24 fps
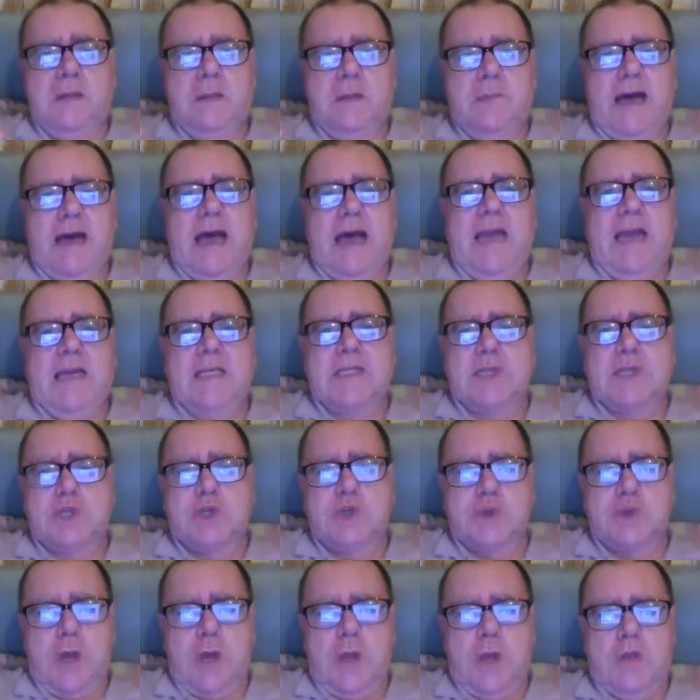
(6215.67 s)
mindless
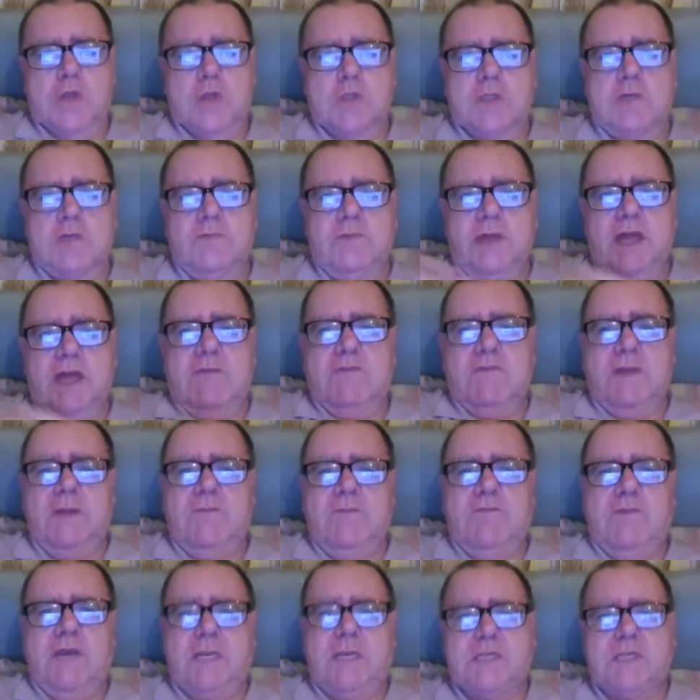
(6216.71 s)
trolls that have
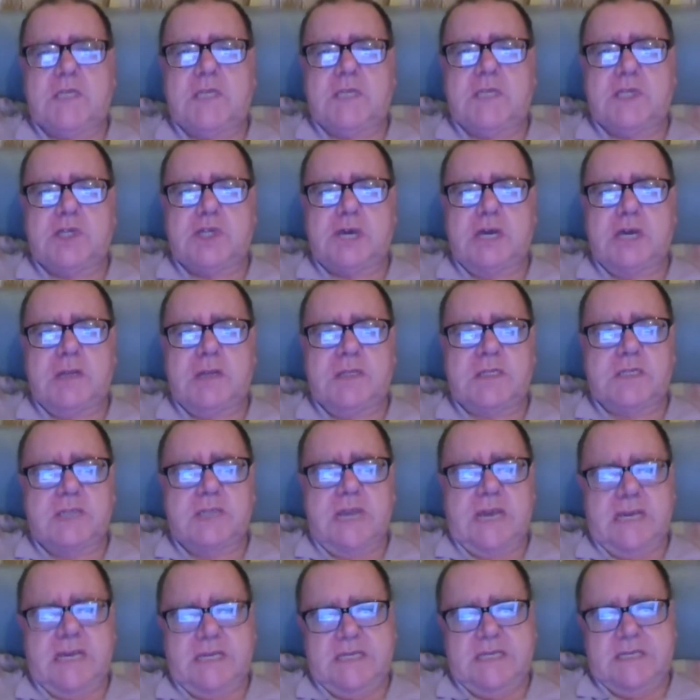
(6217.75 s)
infested the channel
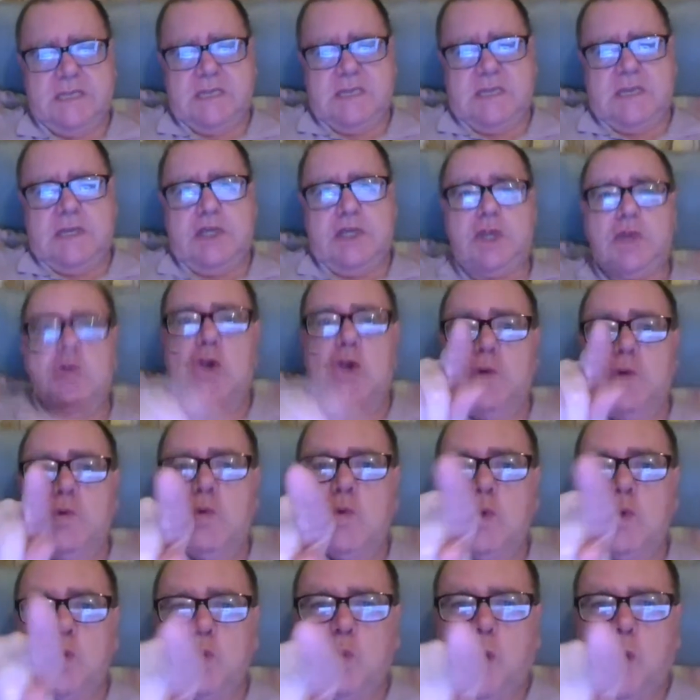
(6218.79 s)
tonight. You know
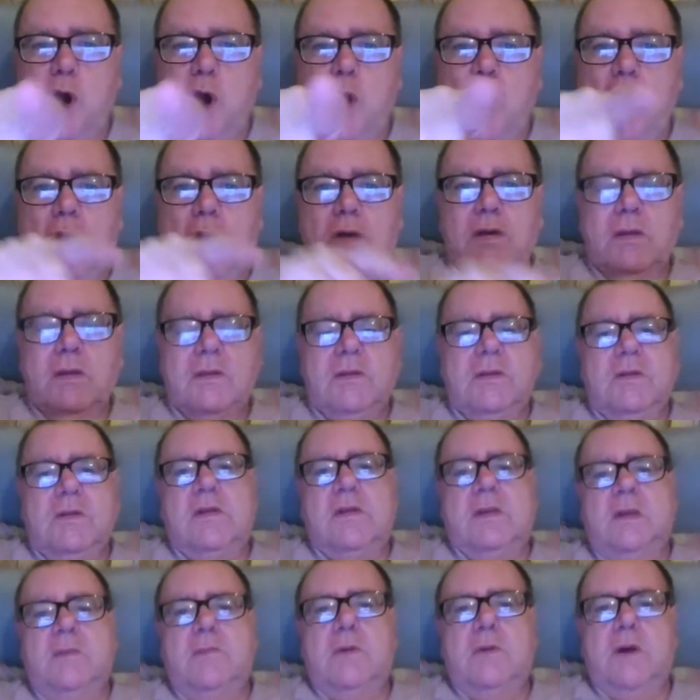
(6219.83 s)
who you are.
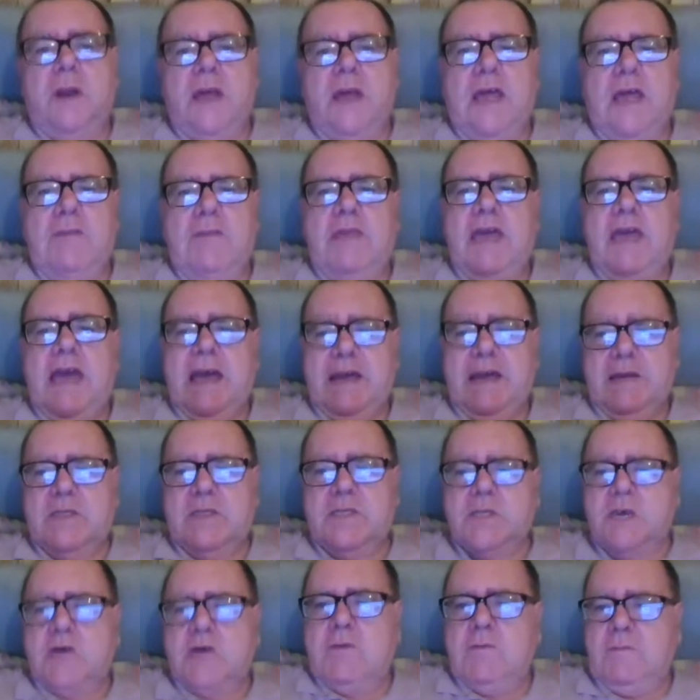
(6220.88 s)
But yeah,
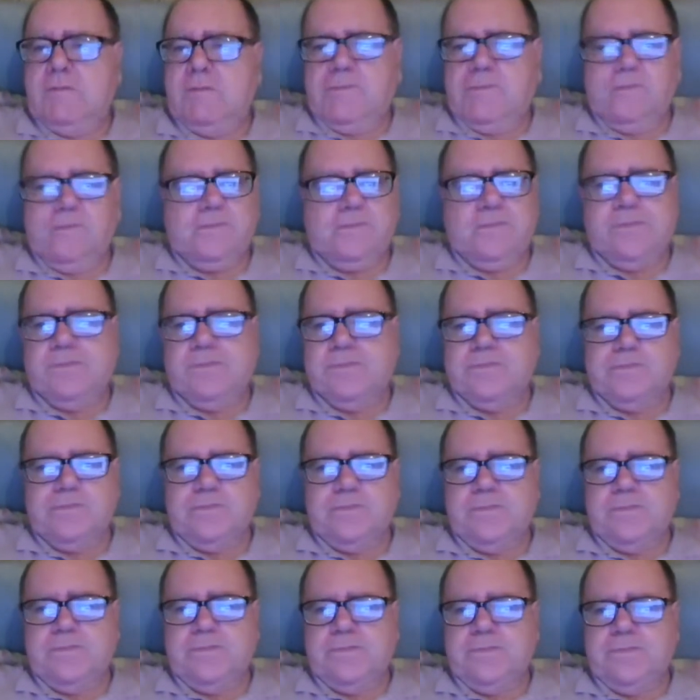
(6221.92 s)
so
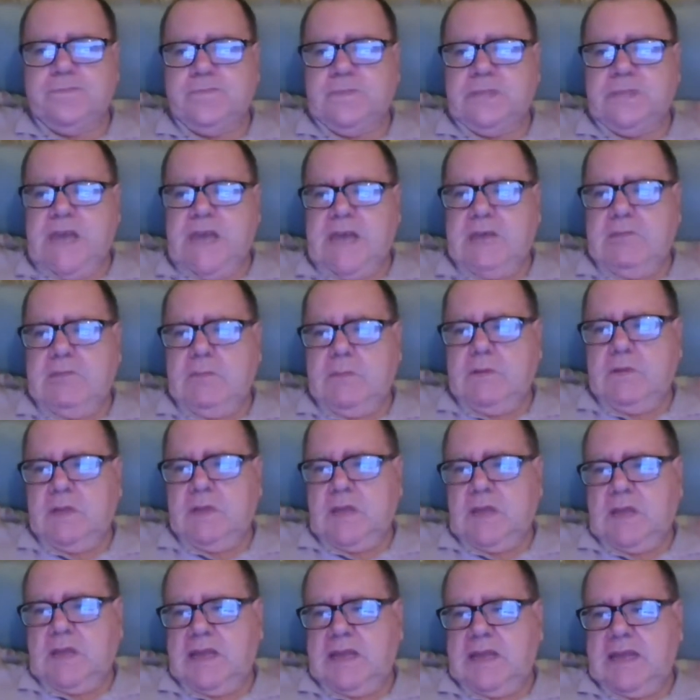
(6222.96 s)
yeah,
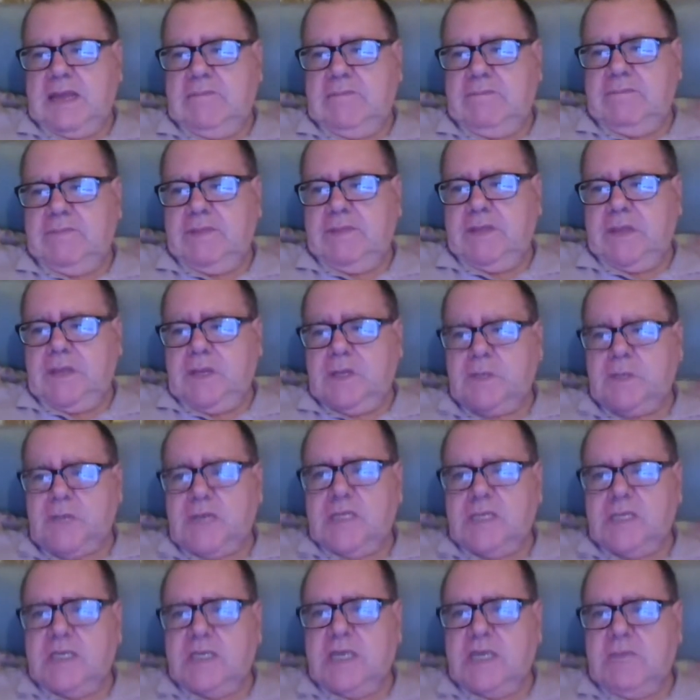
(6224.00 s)
I'll
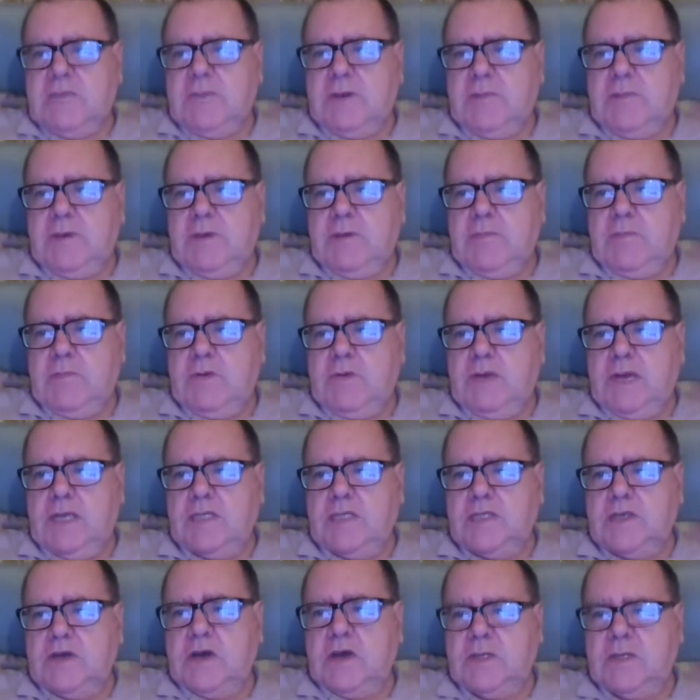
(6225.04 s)
try to keep it a bit more
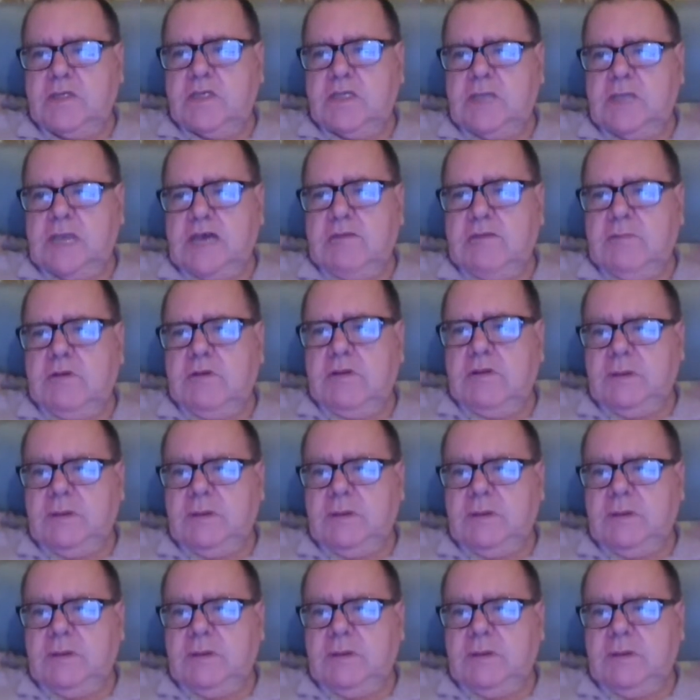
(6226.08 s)
light-hearted now.